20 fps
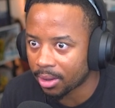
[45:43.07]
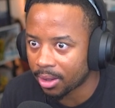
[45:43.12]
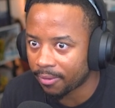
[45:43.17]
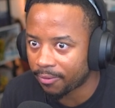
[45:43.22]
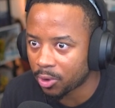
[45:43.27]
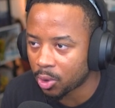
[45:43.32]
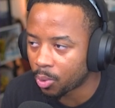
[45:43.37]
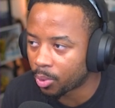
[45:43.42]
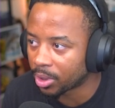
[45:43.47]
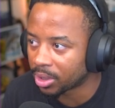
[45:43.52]

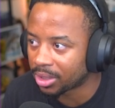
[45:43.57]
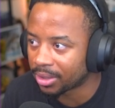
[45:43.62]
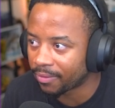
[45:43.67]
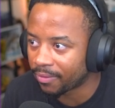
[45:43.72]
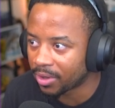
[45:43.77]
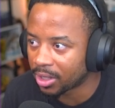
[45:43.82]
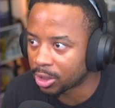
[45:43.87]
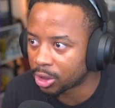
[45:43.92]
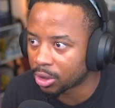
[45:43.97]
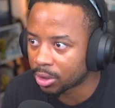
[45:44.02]
you were to
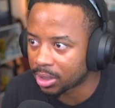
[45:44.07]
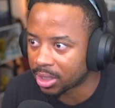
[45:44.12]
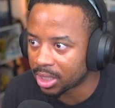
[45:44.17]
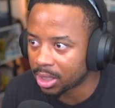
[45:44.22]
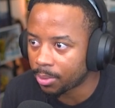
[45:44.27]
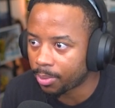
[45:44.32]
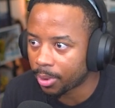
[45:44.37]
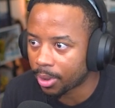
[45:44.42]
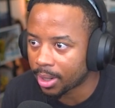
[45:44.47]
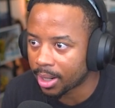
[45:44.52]
venture
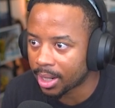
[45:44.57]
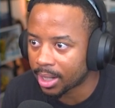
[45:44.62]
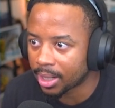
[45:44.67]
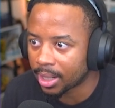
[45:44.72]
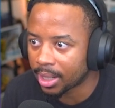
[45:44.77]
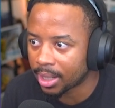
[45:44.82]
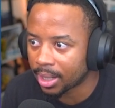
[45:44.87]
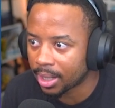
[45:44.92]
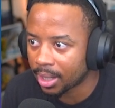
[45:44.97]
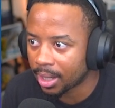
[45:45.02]
deeper and
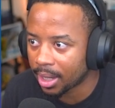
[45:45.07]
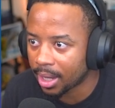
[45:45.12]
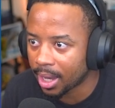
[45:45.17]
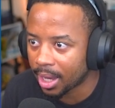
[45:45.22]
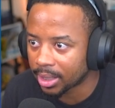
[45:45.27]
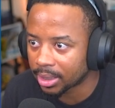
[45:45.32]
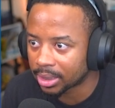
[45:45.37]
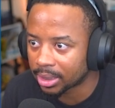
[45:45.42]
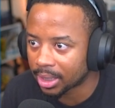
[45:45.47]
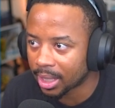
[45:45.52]

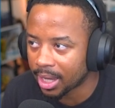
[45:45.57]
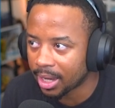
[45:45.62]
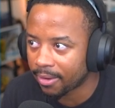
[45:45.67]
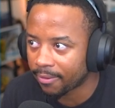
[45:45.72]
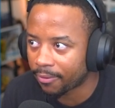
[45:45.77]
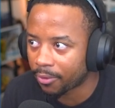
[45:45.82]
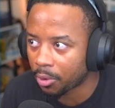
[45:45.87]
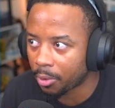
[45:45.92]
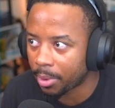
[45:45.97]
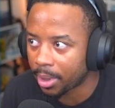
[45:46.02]
slay it
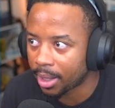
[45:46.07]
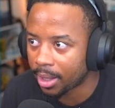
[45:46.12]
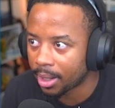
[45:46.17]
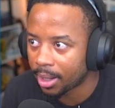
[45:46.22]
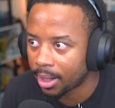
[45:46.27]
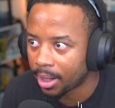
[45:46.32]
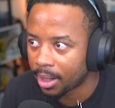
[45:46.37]
for me.